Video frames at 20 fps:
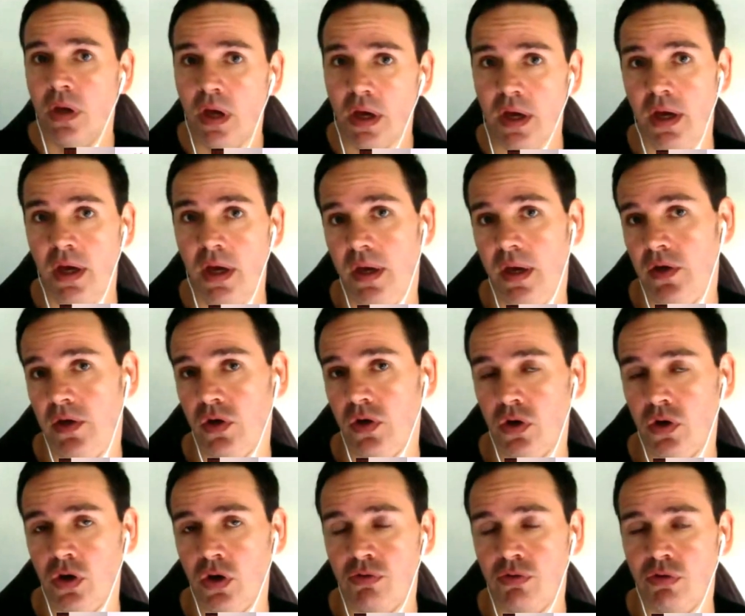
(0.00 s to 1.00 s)
You
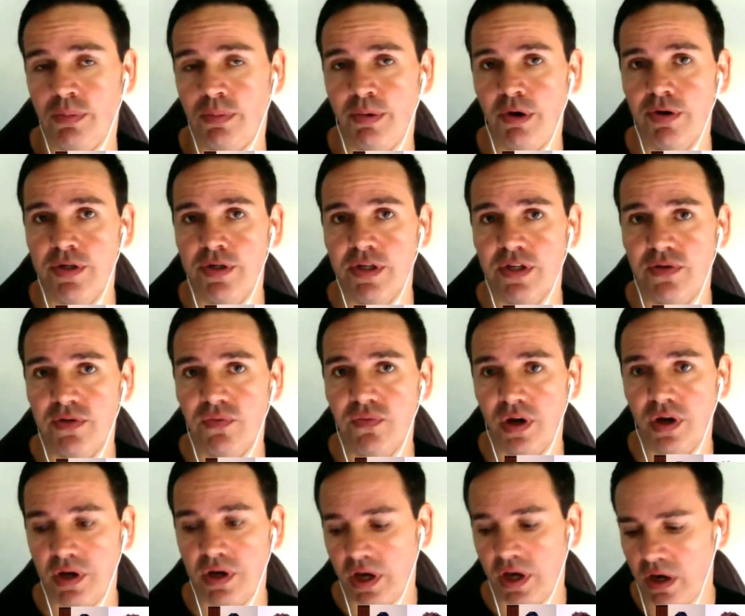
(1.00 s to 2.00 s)
can go through a process of
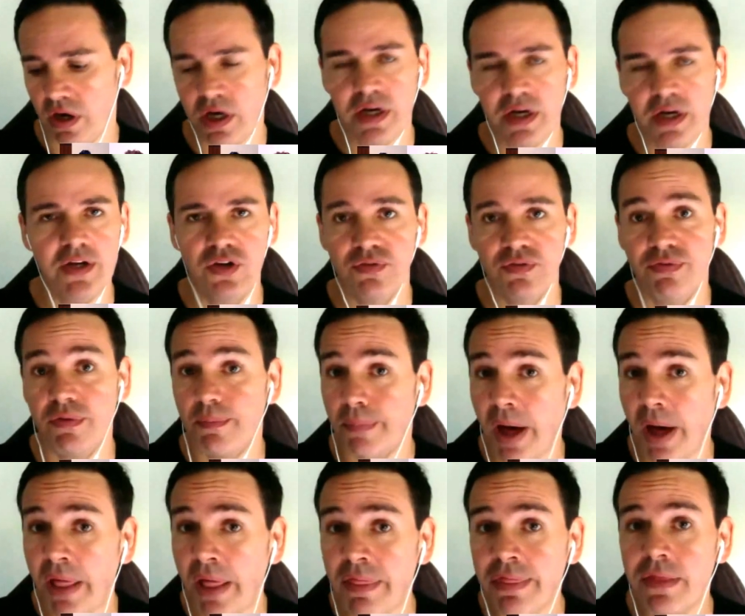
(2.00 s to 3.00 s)
where, okay, I only need you for a
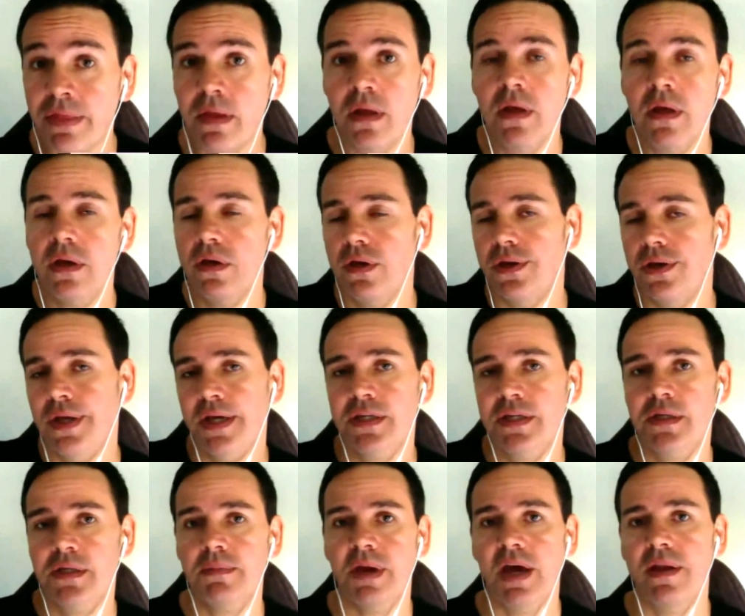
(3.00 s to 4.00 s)
month. You test
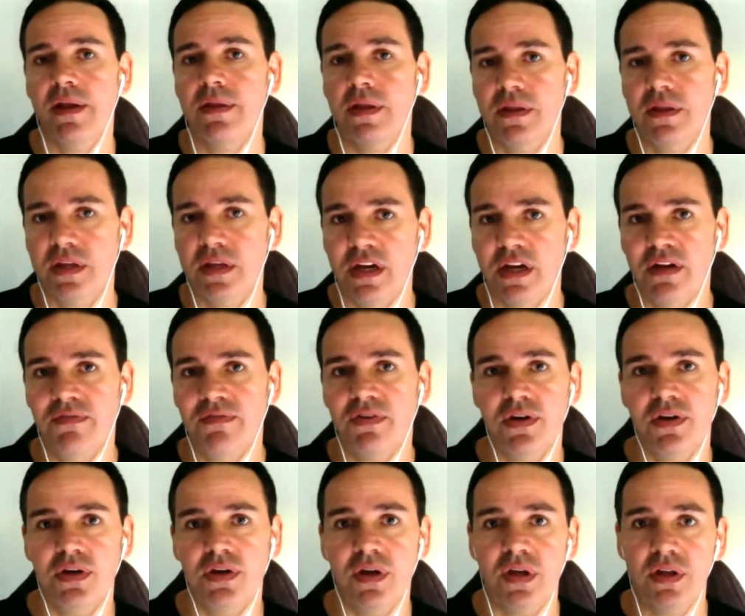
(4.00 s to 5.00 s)
them out, and at the end of
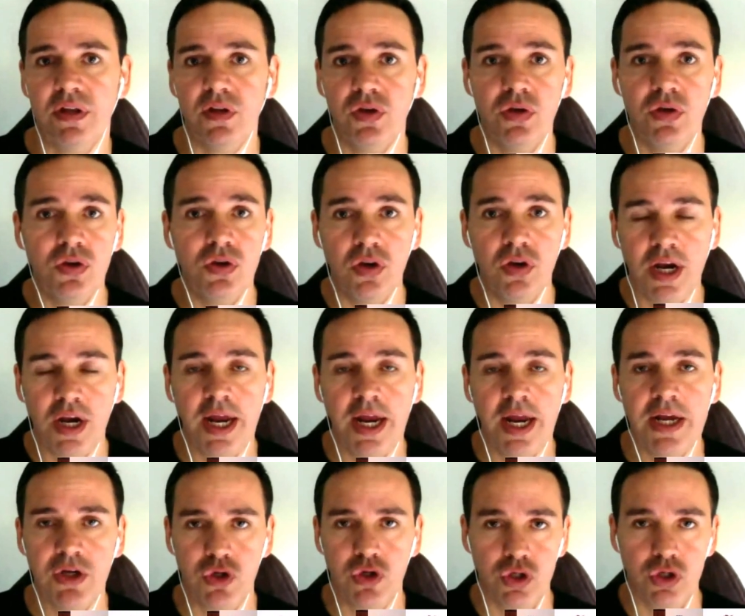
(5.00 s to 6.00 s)
it, you can
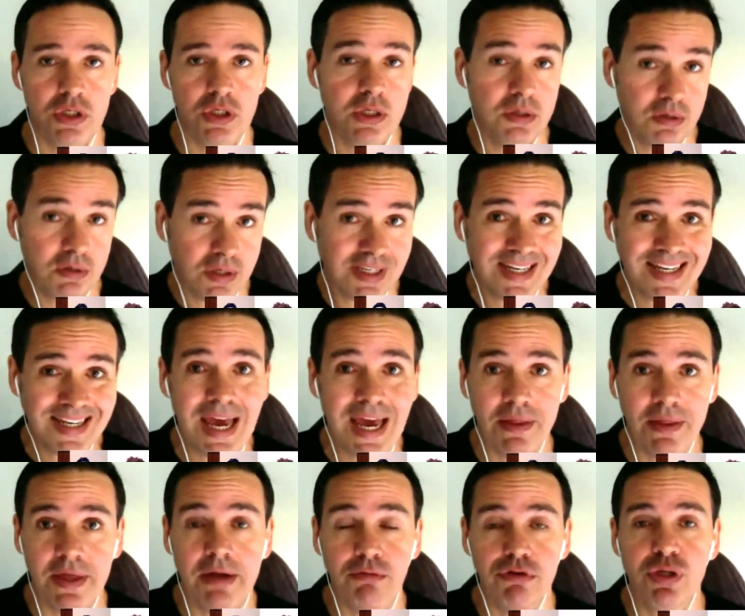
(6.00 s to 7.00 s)
actually see
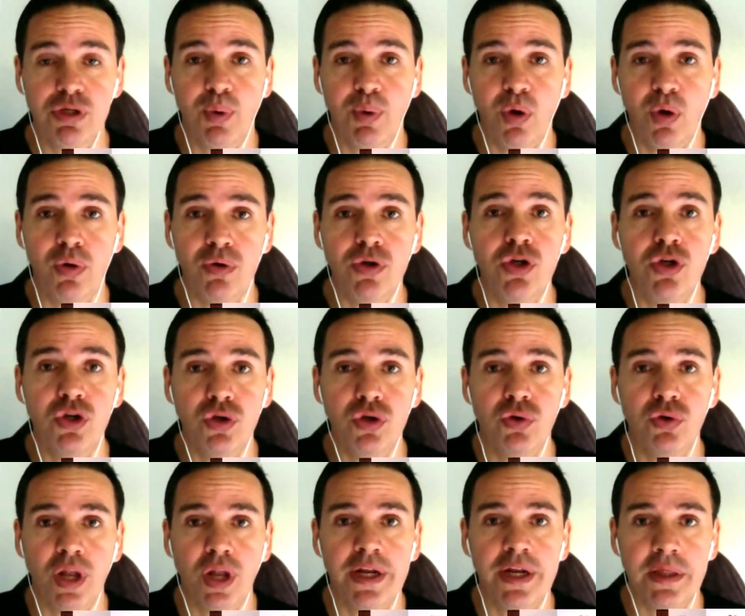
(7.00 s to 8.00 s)
how they respond to
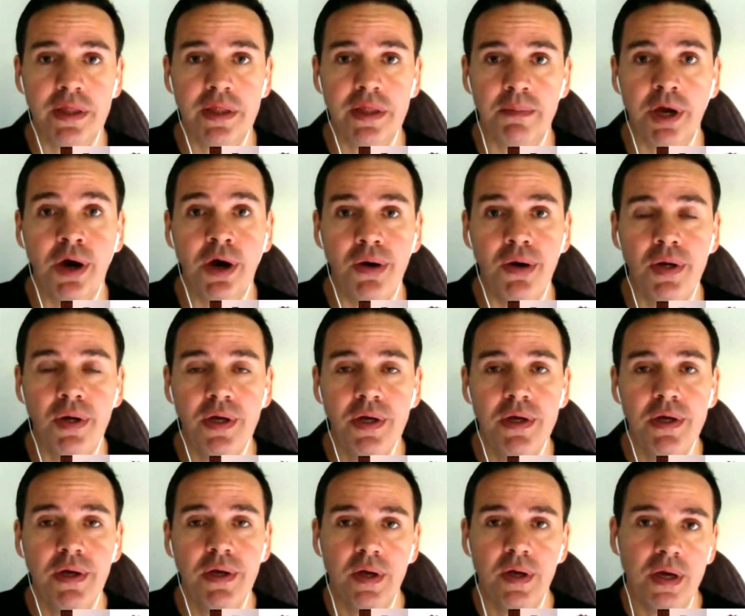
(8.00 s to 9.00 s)
you letting them go.
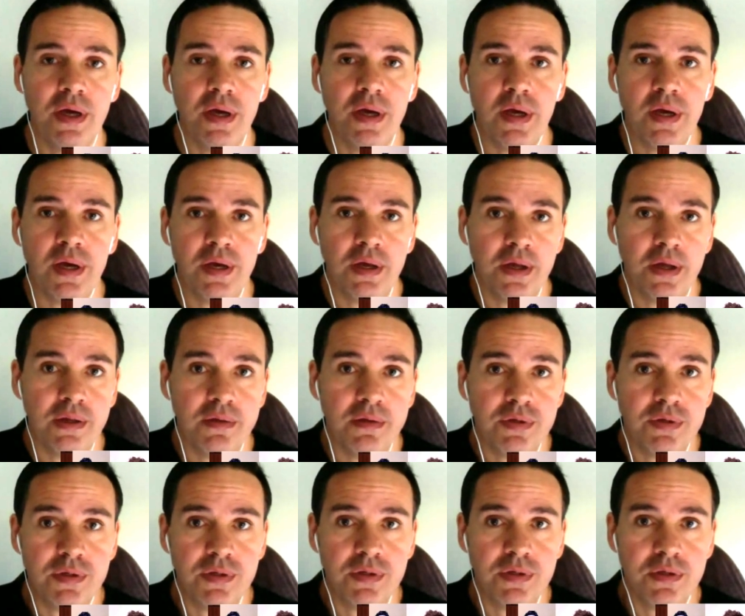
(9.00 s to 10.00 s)
And
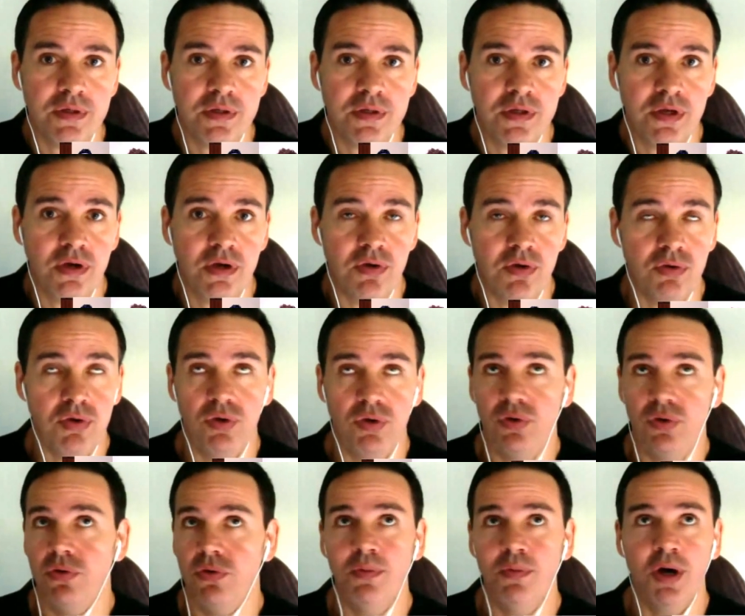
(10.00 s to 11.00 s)
so
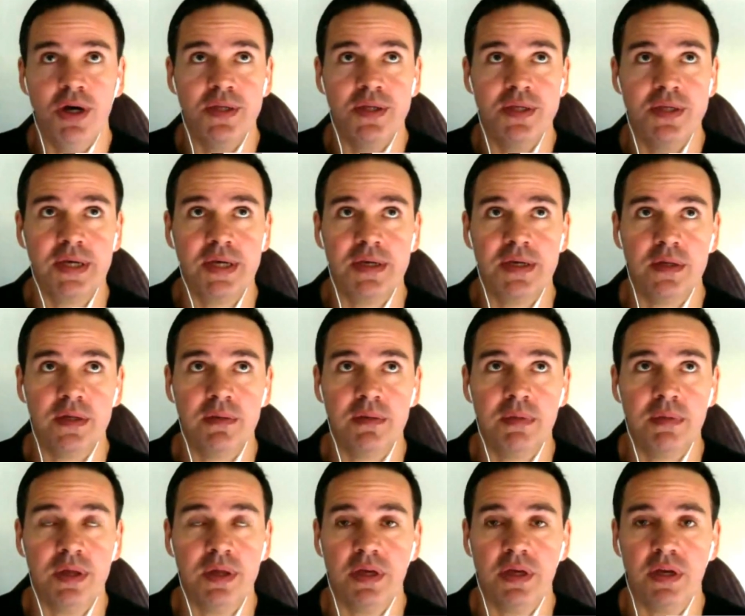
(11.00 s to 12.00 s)
you might say to
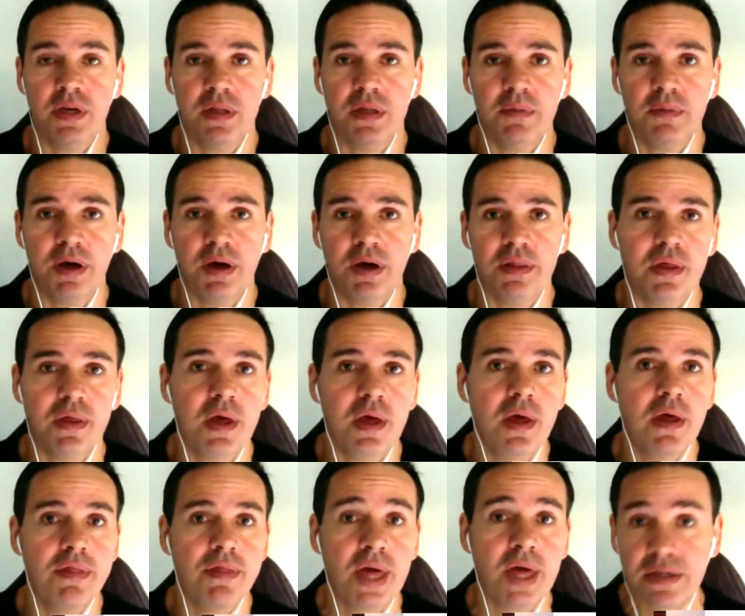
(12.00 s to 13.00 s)
them at the end of the month,
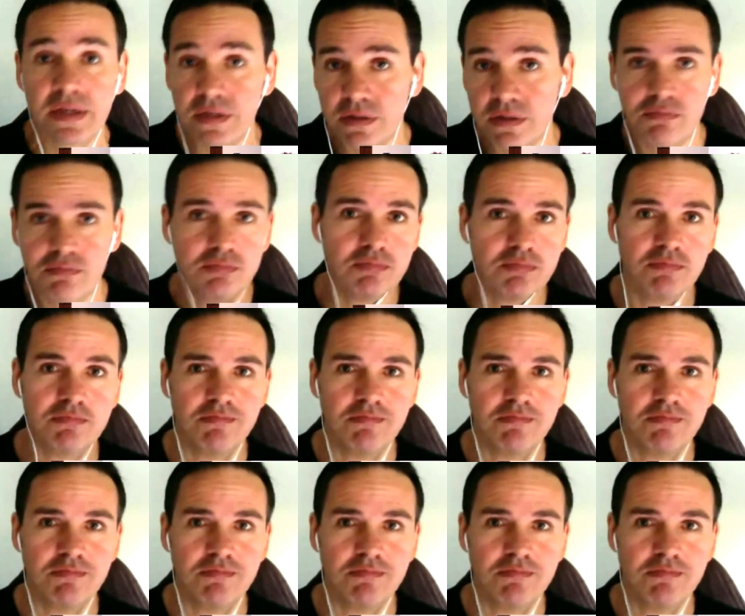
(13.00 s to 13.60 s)
thanks,